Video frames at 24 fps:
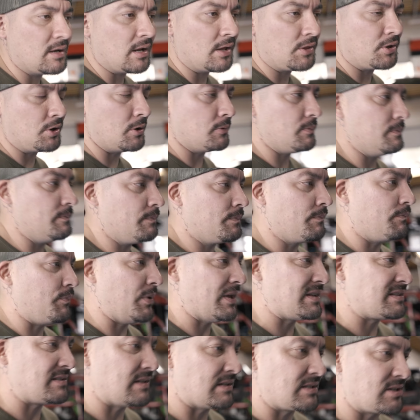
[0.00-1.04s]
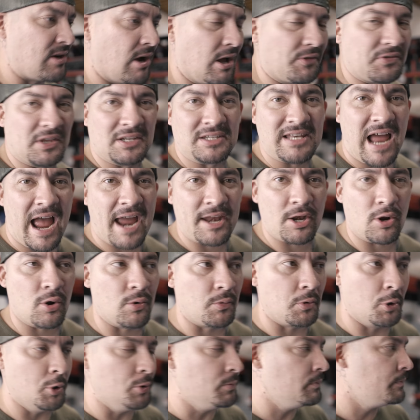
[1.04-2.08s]
another business called the
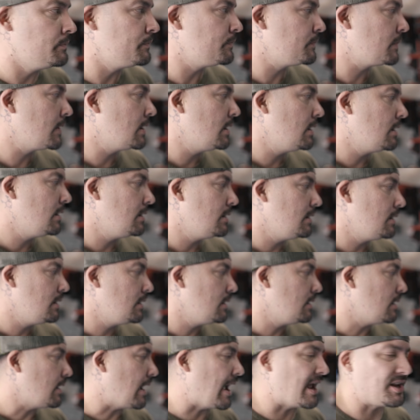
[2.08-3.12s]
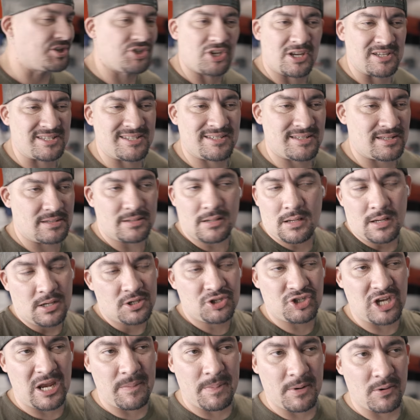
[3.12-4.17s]
DynoRoom. It's just
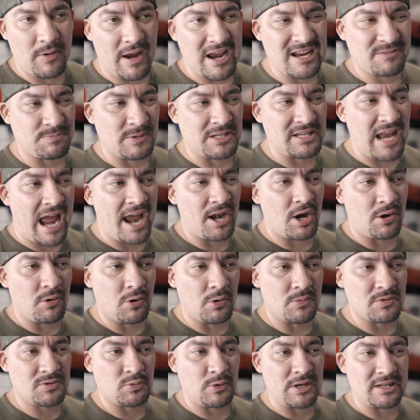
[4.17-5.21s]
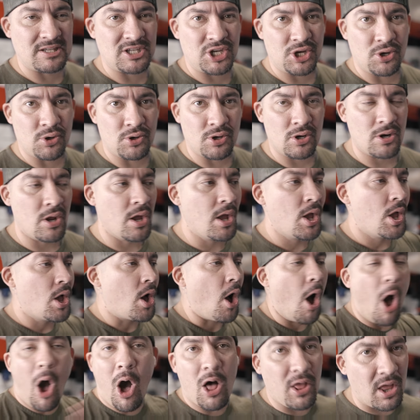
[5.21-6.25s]
cheapy rates, but DynoRoom is we tune
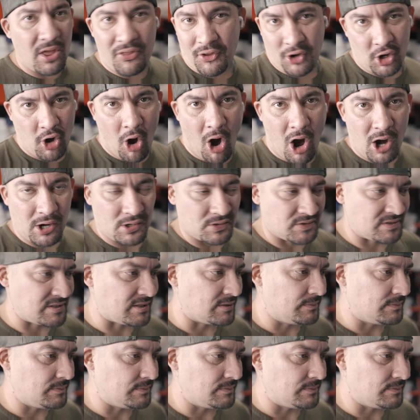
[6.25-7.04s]
all other cars.